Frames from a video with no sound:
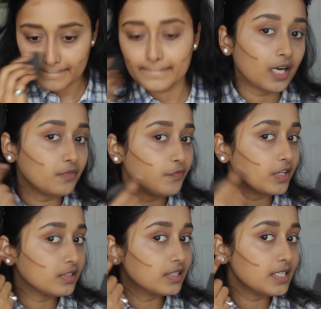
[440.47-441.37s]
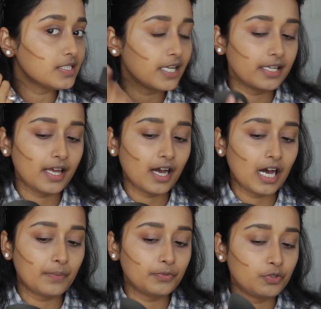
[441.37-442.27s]
And for this area
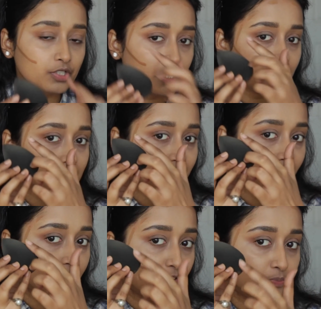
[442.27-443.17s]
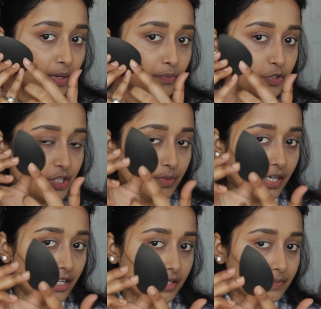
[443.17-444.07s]
I'm using the side of my beauty
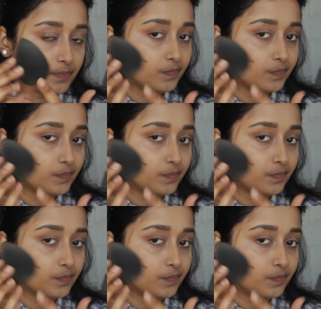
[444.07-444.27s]
blender.